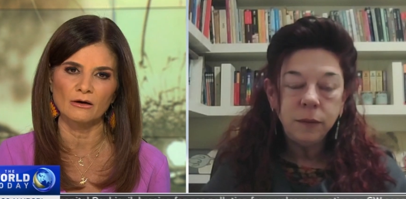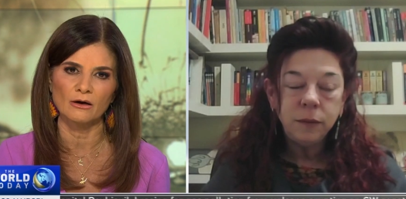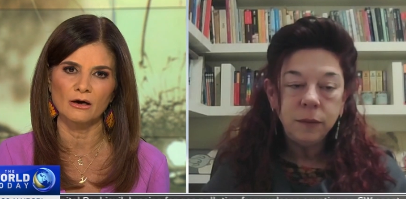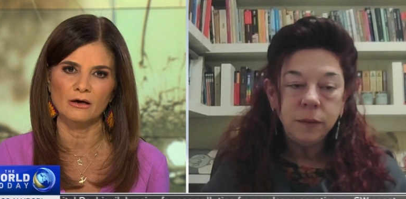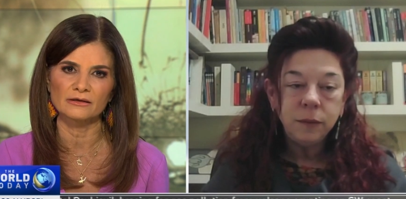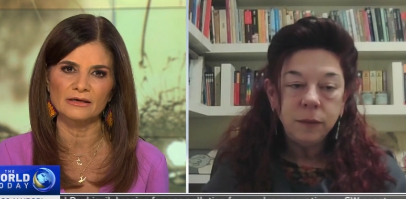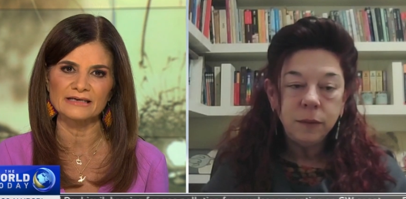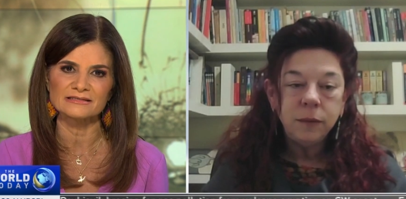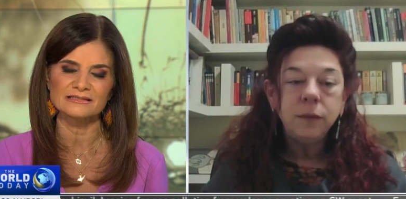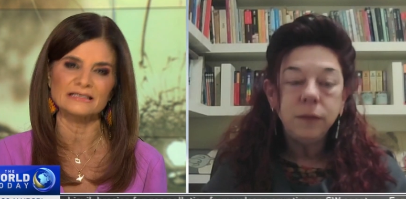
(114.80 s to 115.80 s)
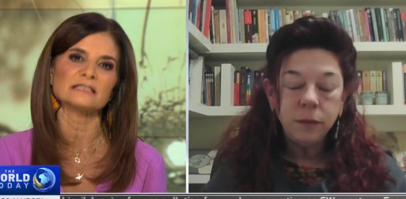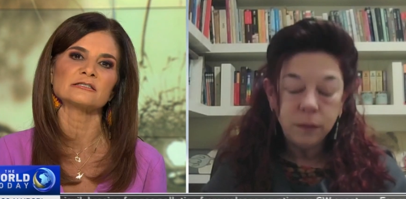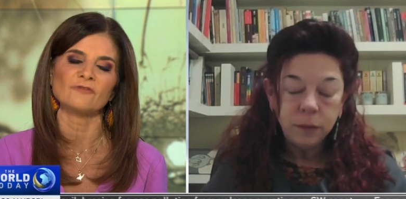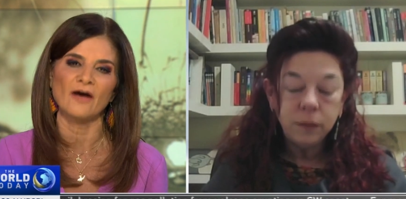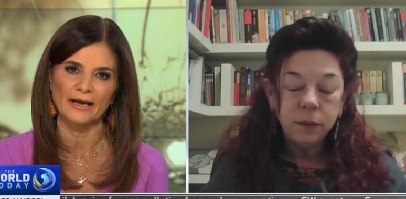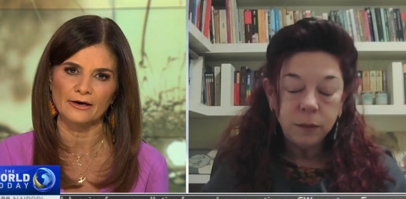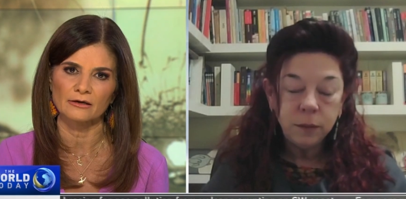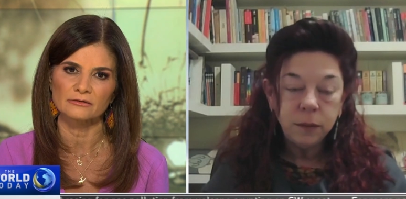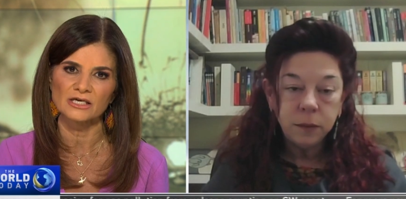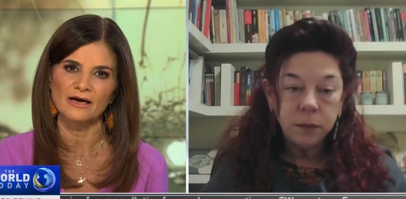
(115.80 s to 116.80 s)
Speaker 1: on a
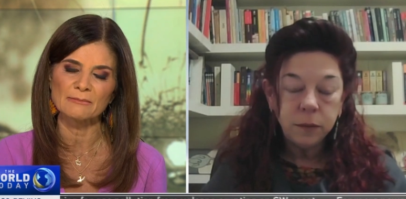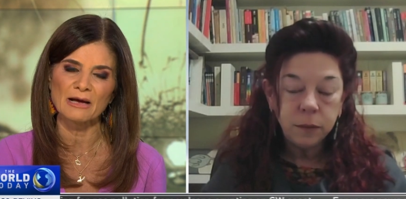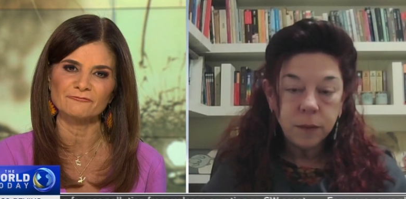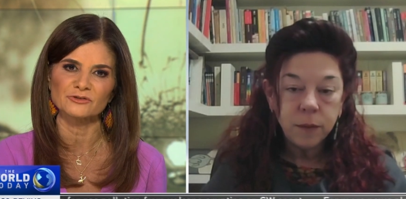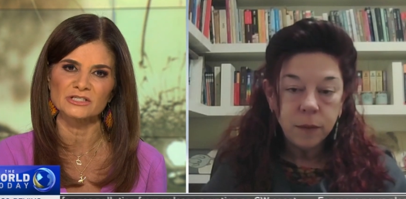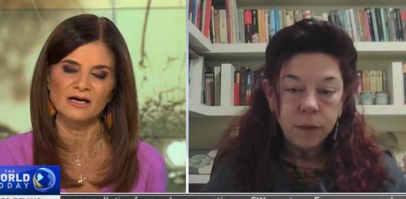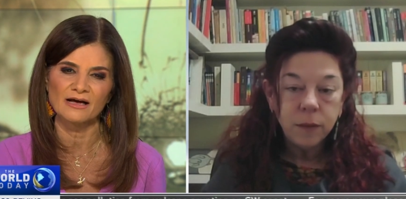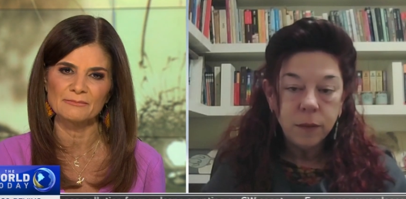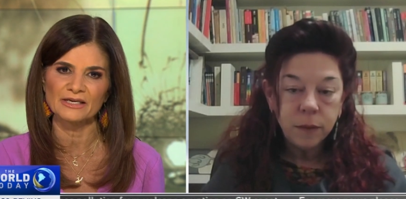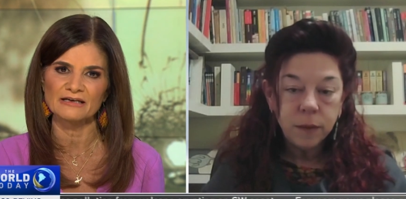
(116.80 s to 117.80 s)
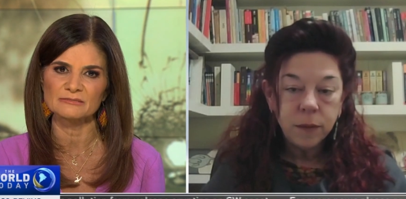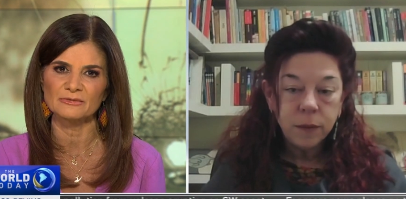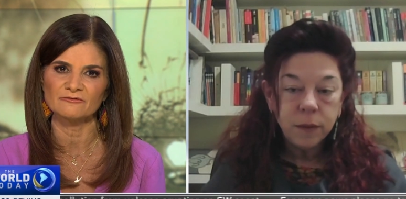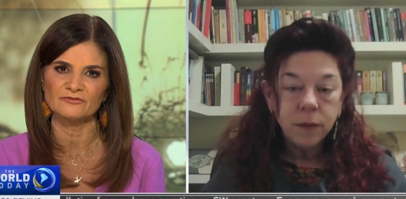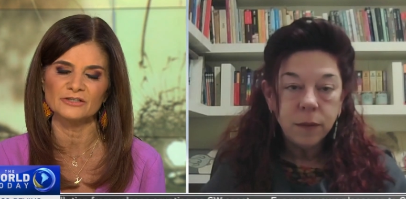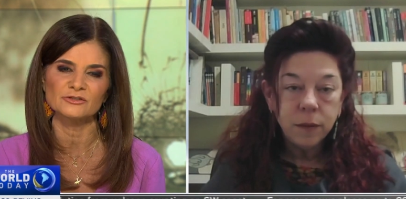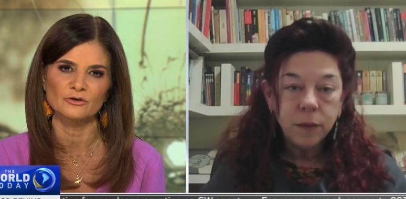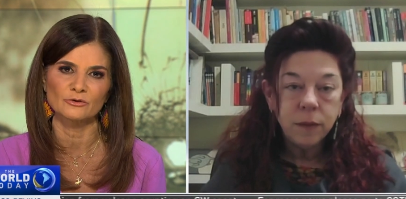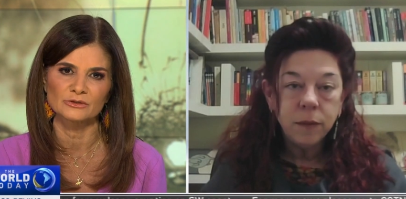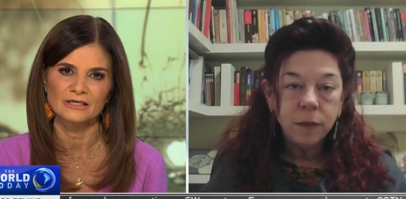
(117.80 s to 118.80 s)
ceasefire. Time after time, it has been
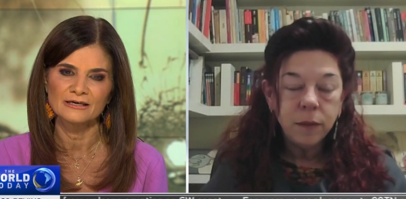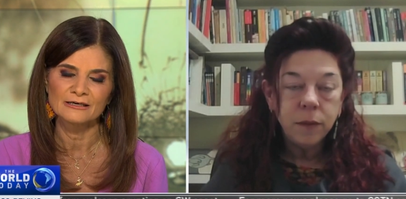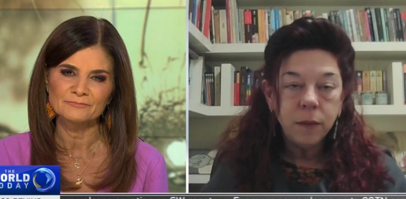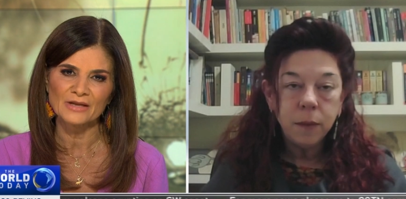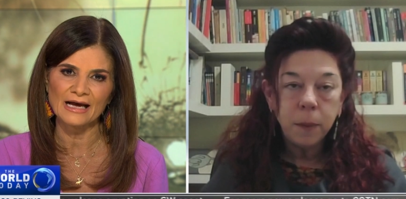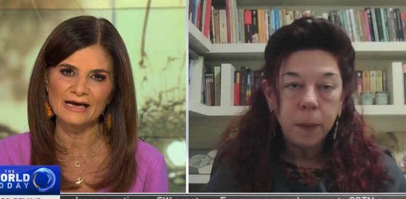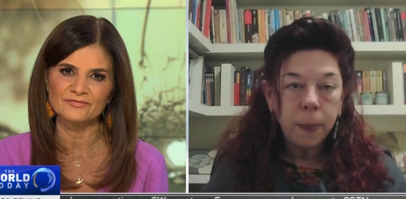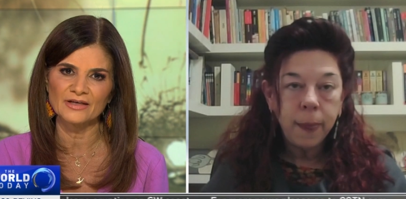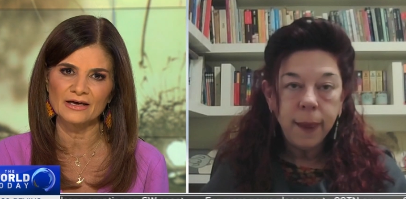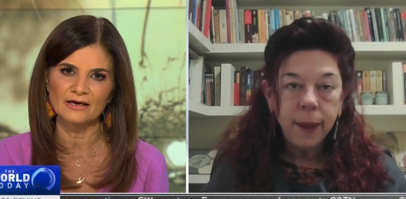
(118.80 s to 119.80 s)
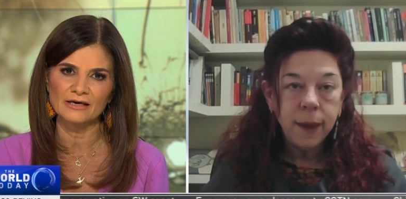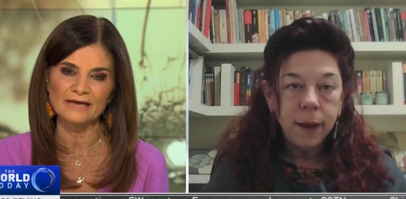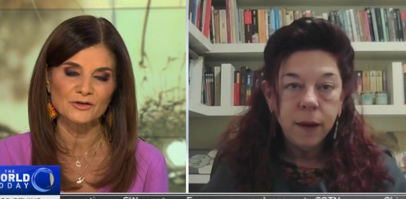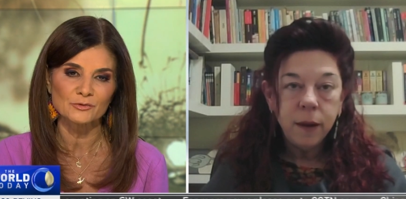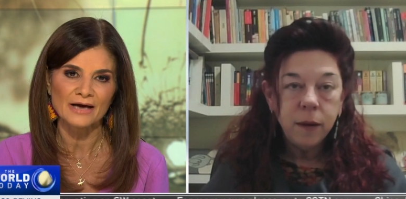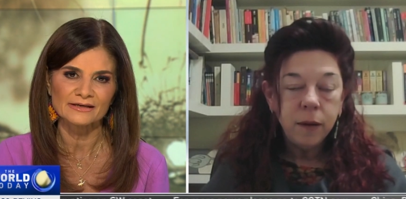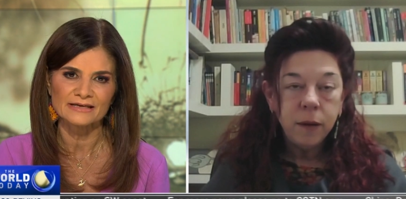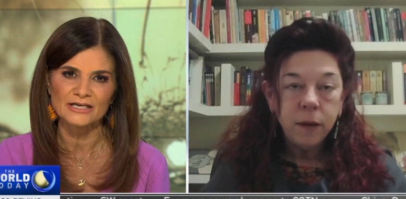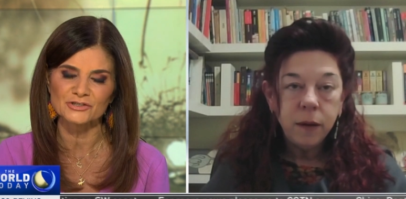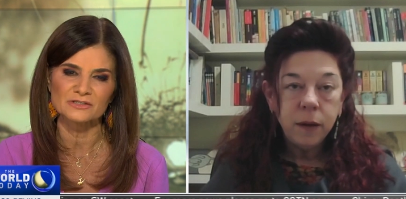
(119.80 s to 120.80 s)
vetoed at the, at the United
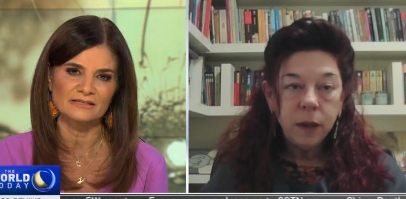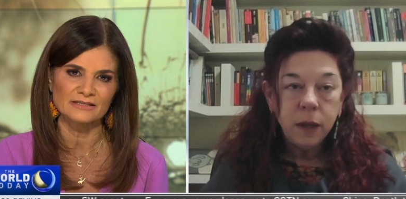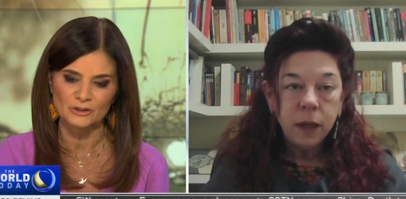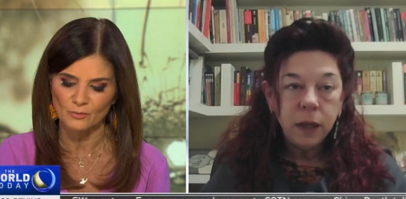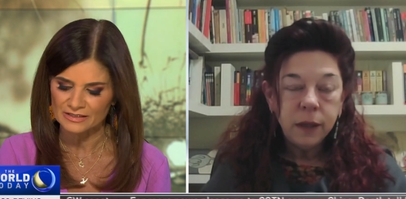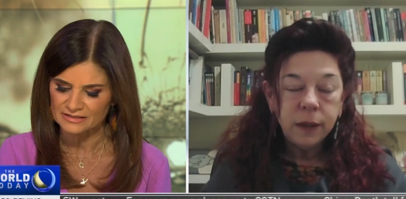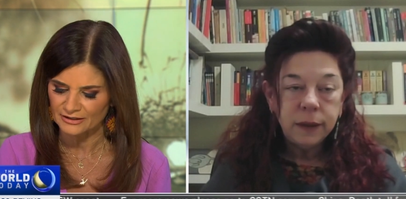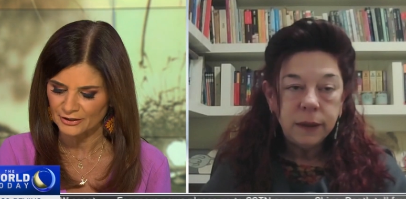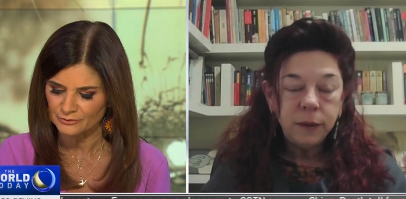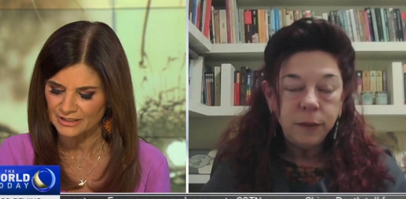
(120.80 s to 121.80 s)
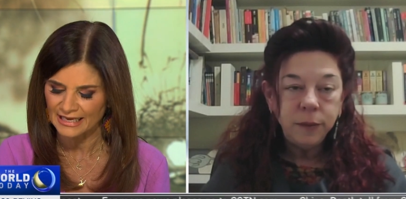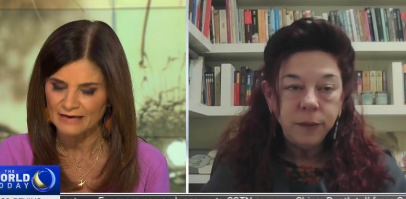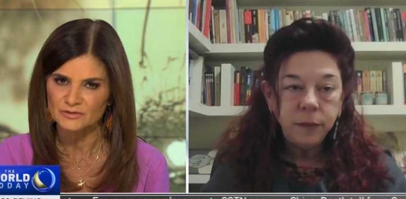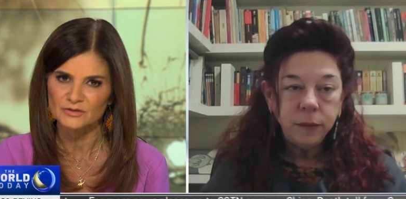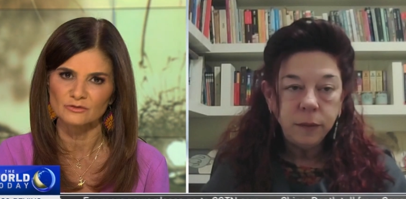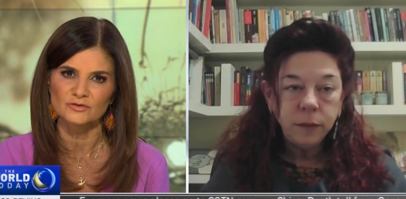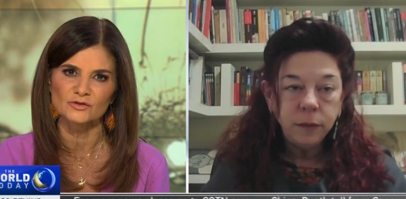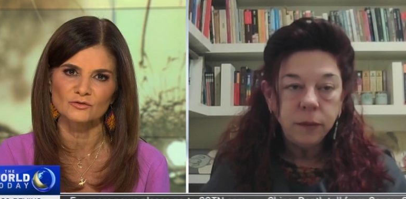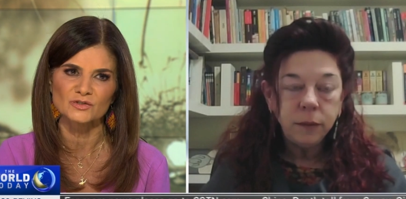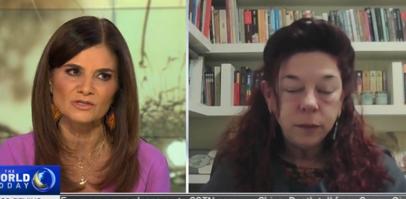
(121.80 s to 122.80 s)
Nations, at the UN Security Council.
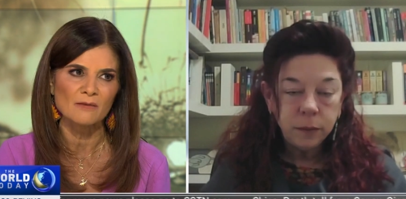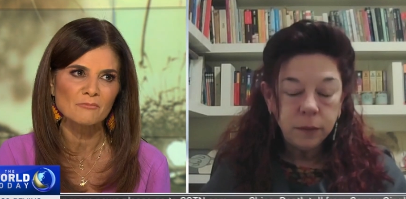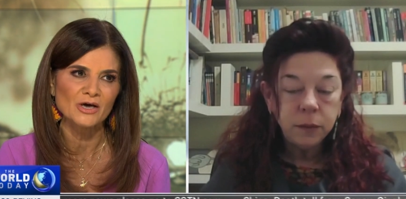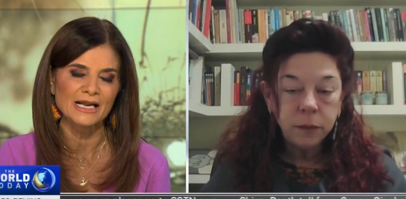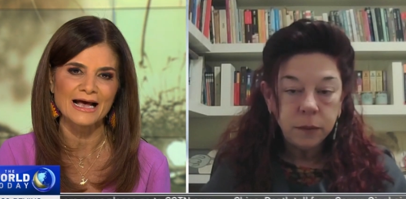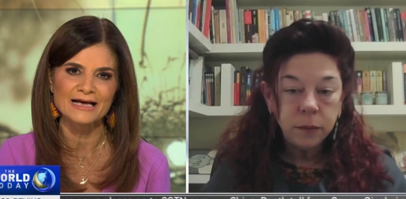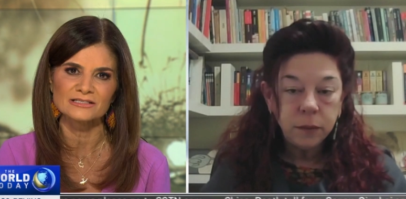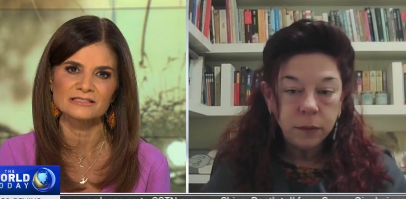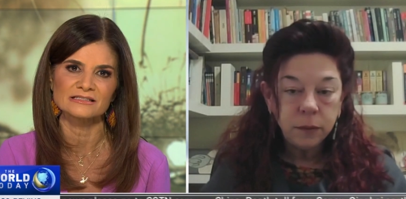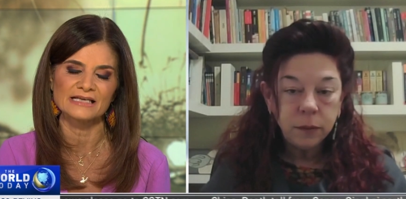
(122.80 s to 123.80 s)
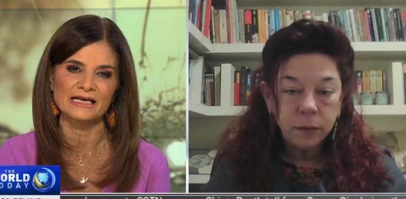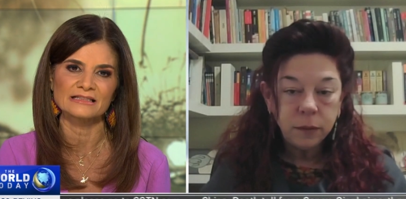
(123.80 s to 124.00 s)
So someone has to take